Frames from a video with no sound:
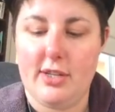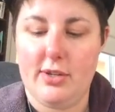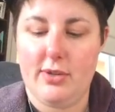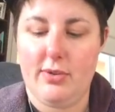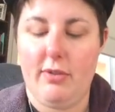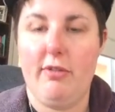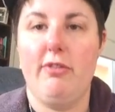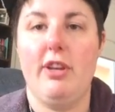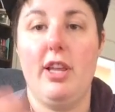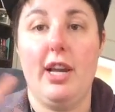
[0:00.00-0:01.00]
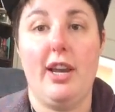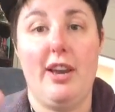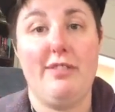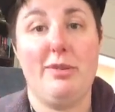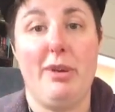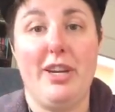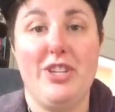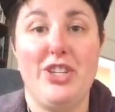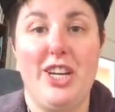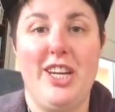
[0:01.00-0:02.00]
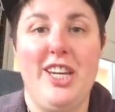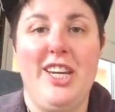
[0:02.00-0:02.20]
to feel like I have some energy.